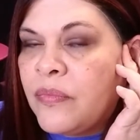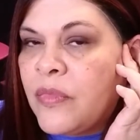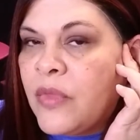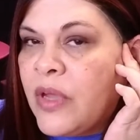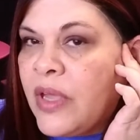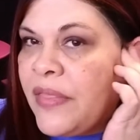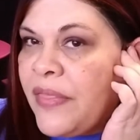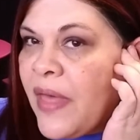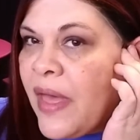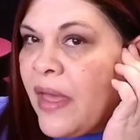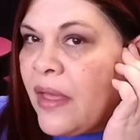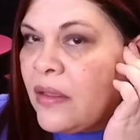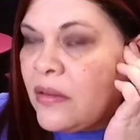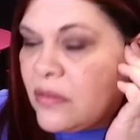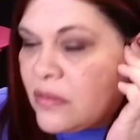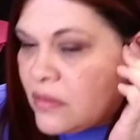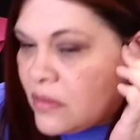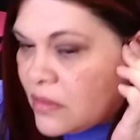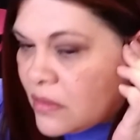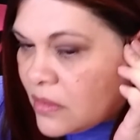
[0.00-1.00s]
look at that.
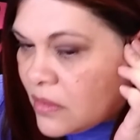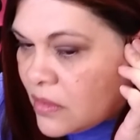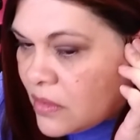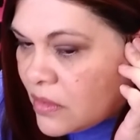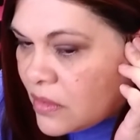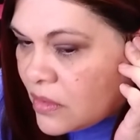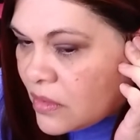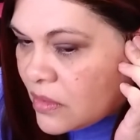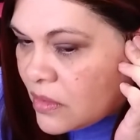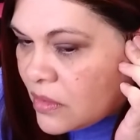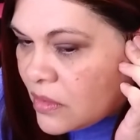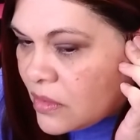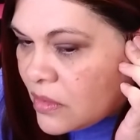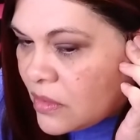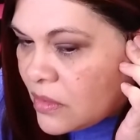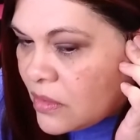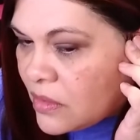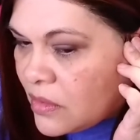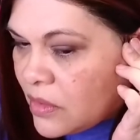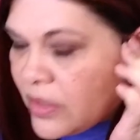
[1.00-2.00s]

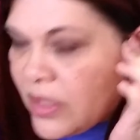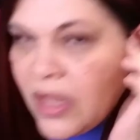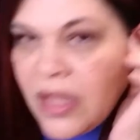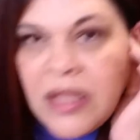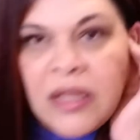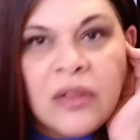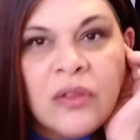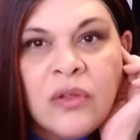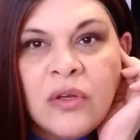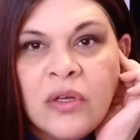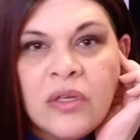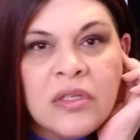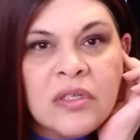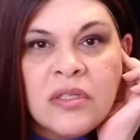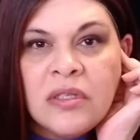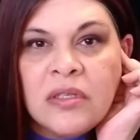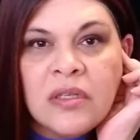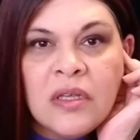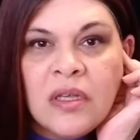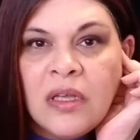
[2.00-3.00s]
Look, it
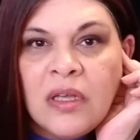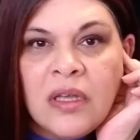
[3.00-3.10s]
looks